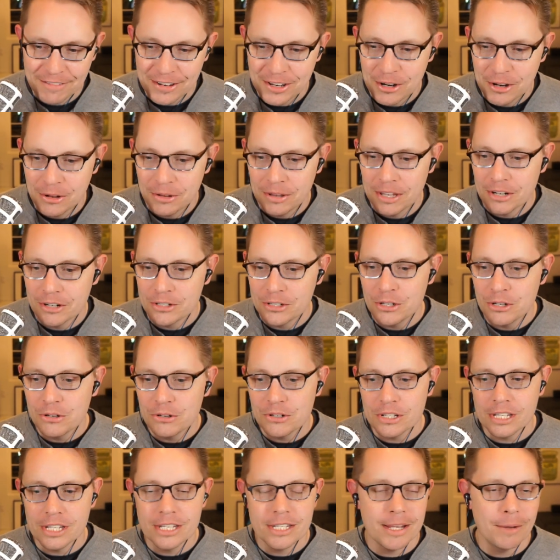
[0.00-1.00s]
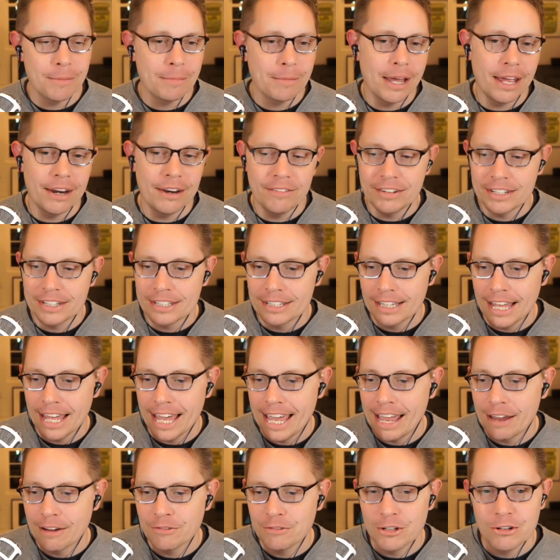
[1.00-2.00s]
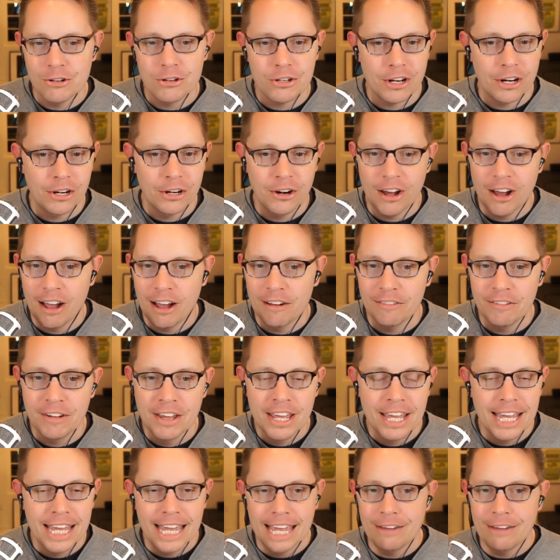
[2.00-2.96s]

There's usually some kind of a delay after you shut it off.